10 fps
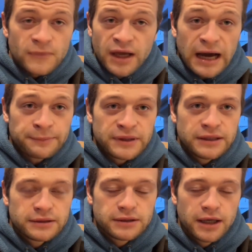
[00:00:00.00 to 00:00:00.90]

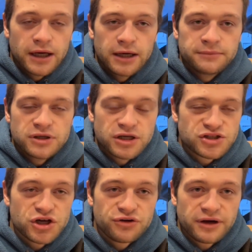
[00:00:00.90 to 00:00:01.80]
happy. A
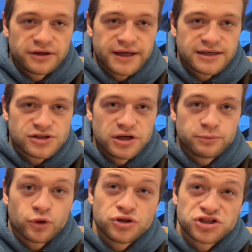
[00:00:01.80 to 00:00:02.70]
turnaround of that turning
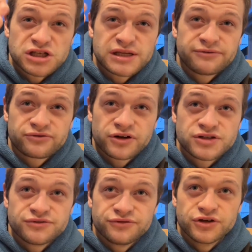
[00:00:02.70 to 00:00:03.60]
point just in
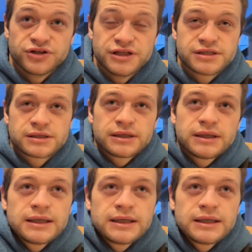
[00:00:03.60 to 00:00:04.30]
front of Verdi's.